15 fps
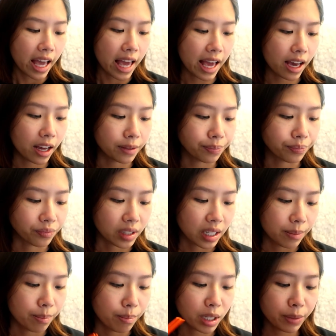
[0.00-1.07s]
And
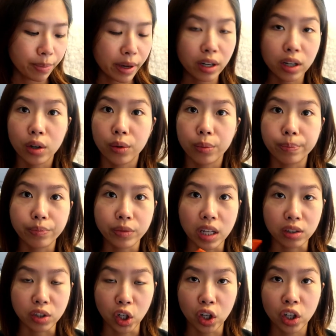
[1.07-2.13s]
much better
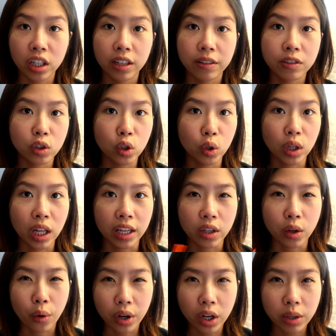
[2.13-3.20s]
alternatives to
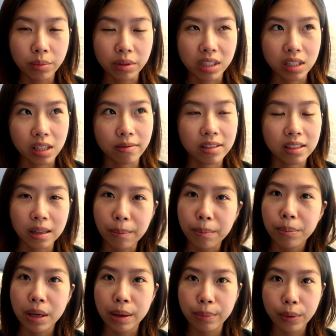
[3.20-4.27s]
like yogurt because if
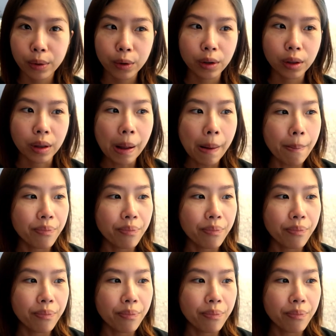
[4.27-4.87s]
some people,